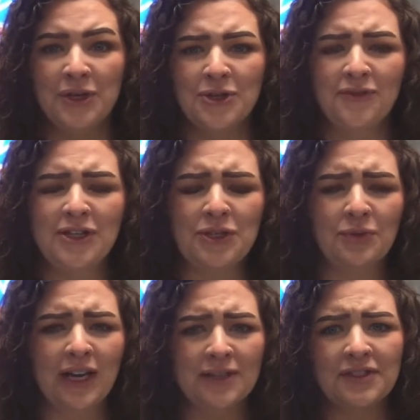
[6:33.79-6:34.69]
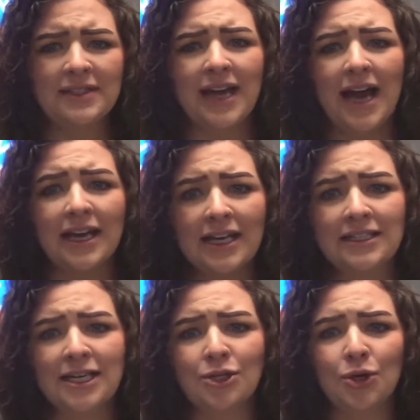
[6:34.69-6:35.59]
Their faces were kind of sad as
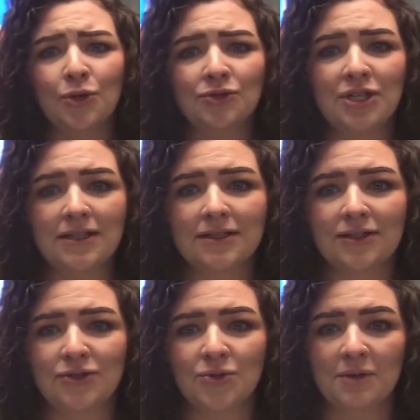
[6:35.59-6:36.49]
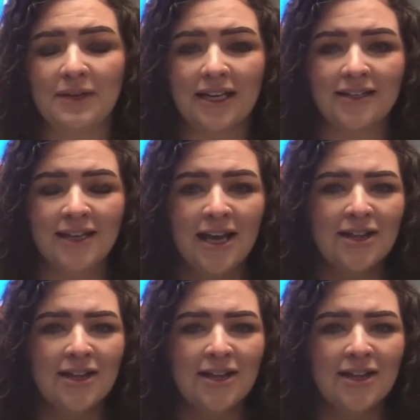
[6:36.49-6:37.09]
they told Jesus this story because